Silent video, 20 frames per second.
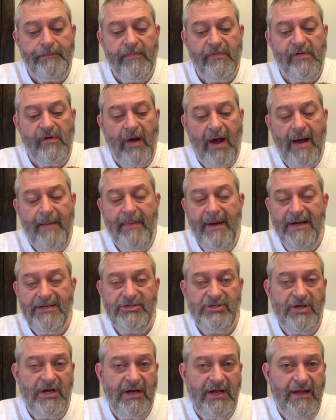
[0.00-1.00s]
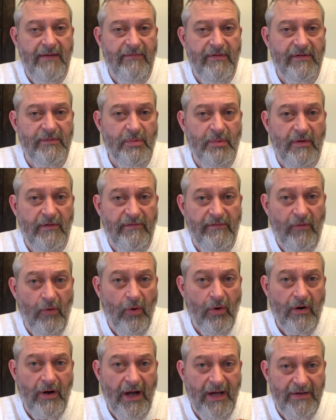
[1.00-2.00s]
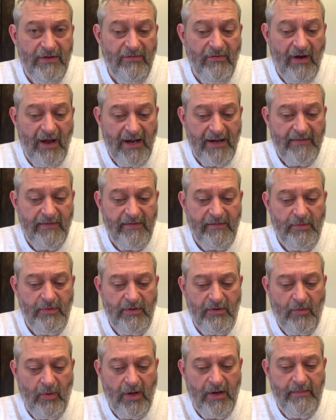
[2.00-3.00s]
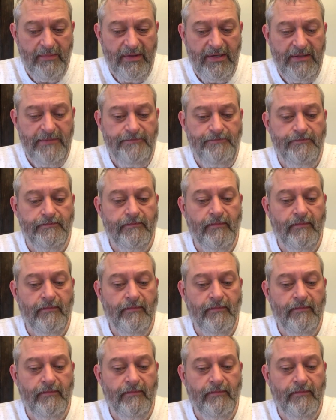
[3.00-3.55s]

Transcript: So I'm actually going to give this one a 4. I do like this one quite a bit.